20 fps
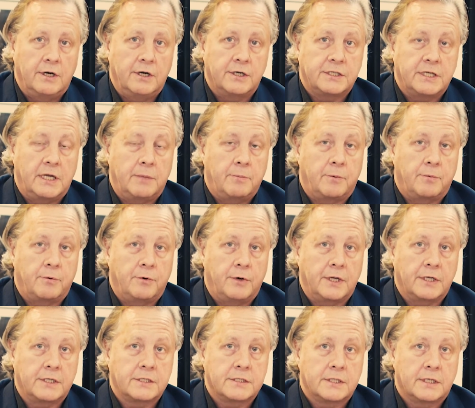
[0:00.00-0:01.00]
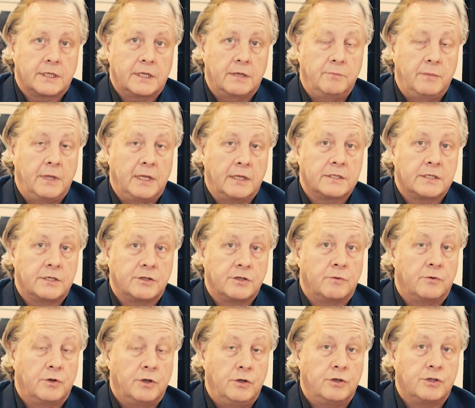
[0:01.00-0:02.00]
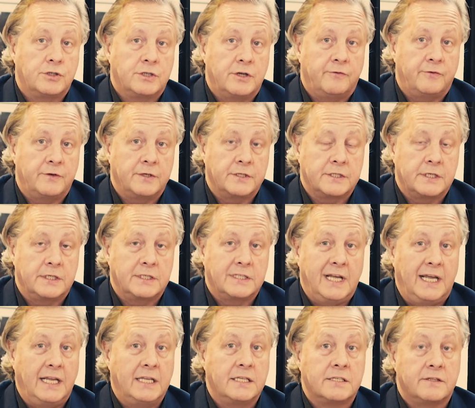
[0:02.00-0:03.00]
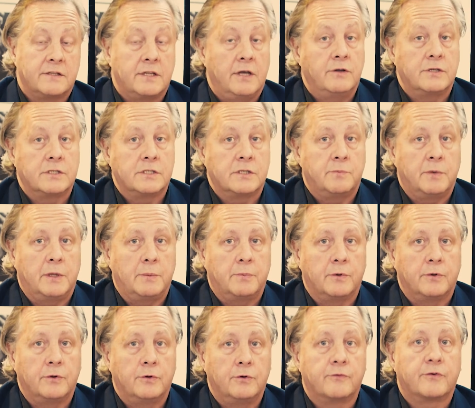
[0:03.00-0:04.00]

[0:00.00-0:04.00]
our type of products can make such a huge difference that tens of thousands of people